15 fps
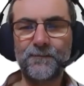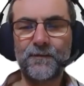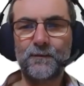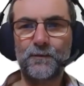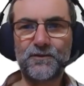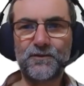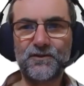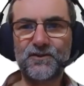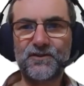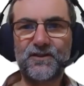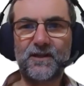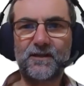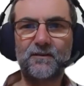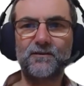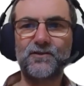which is a
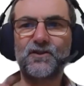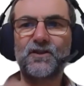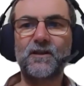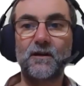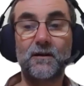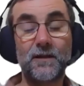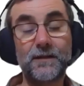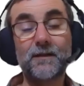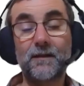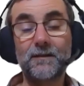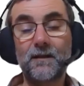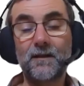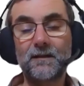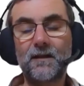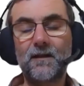technology guy
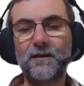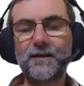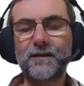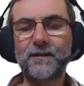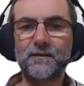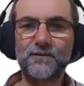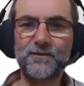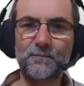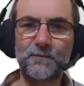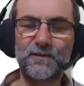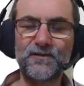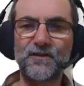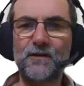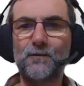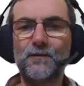I like, because it
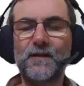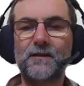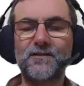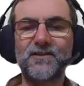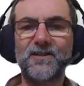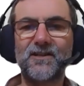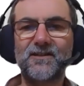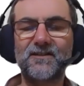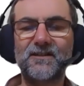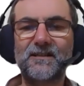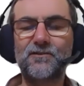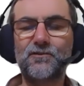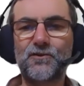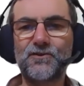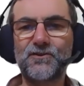means no one else takes an
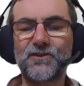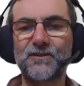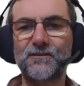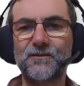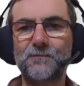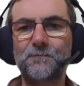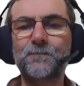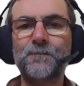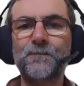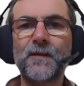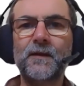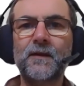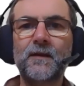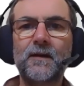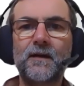interest in them.
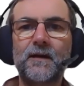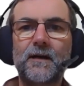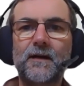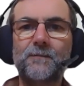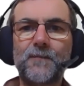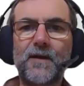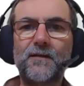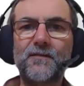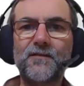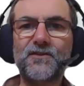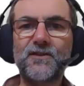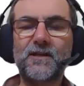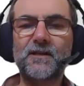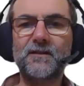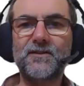And the
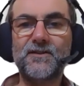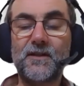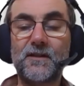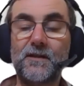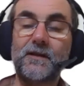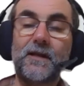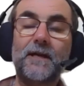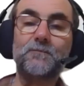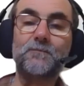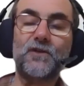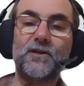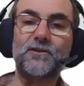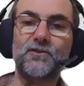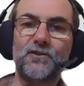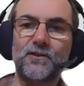second is that they're game
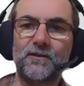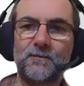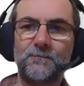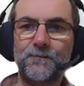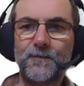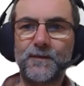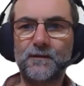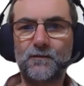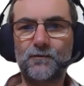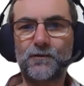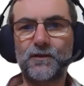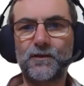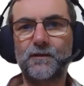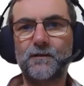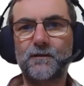changing. You
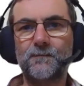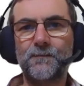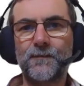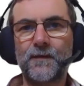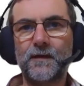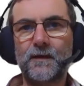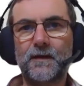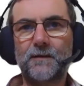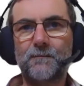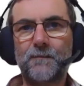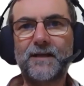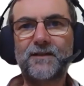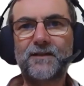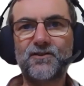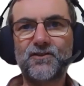look at
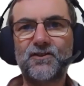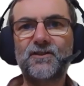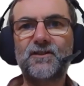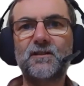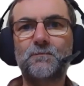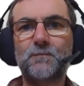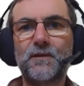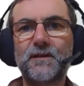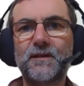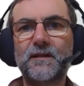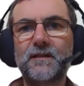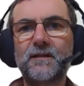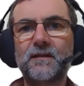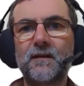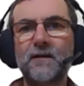
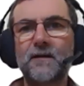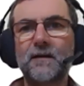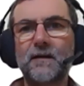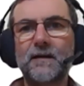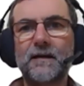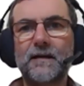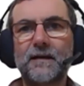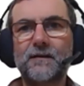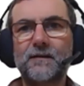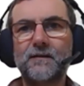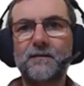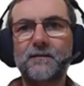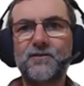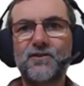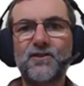HTTP and
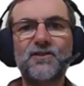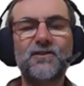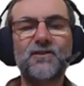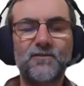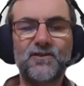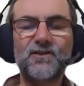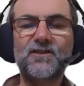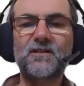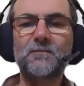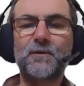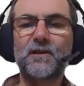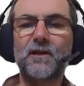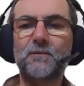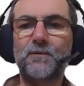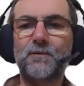
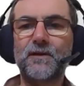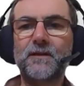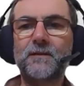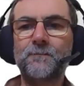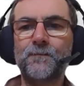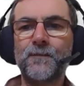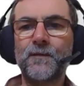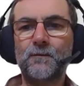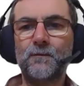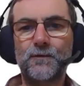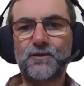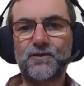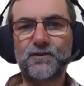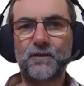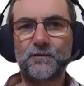TCP/IP,
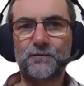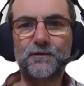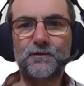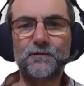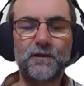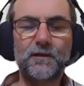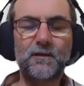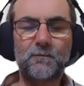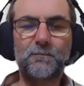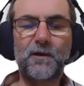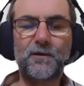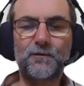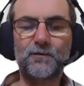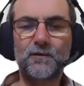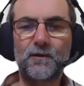which, you know, you and I
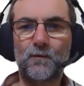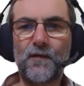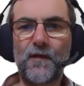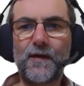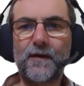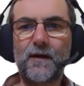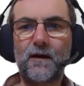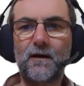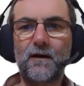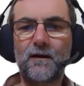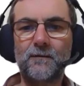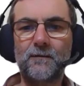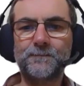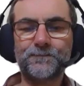both know what they are.